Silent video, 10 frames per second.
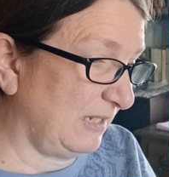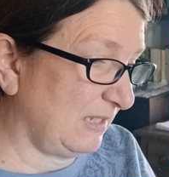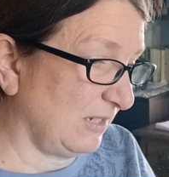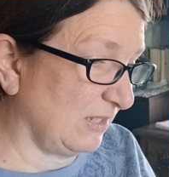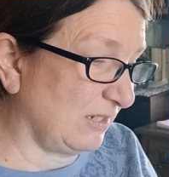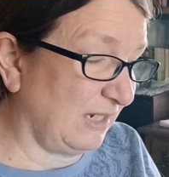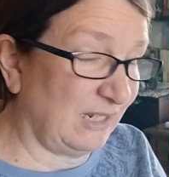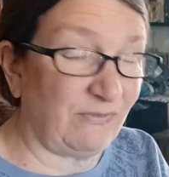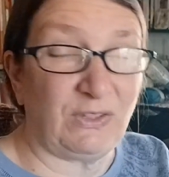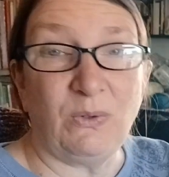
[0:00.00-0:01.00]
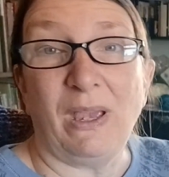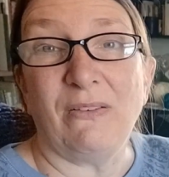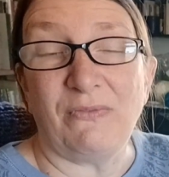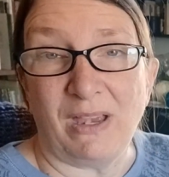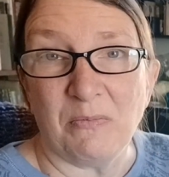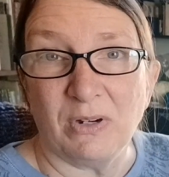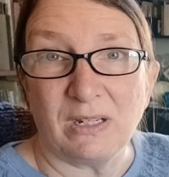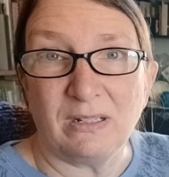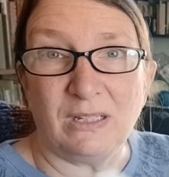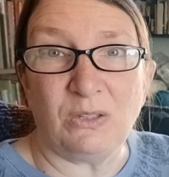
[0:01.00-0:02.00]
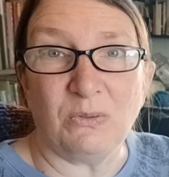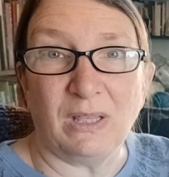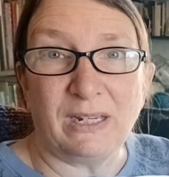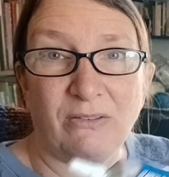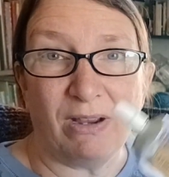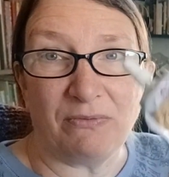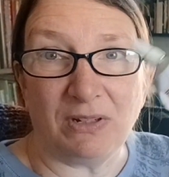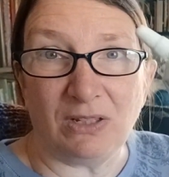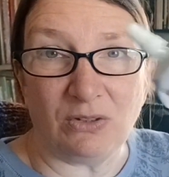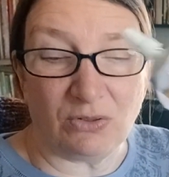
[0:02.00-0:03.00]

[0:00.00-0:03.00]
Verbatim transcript: It's just, if you have fabric and you like crafting,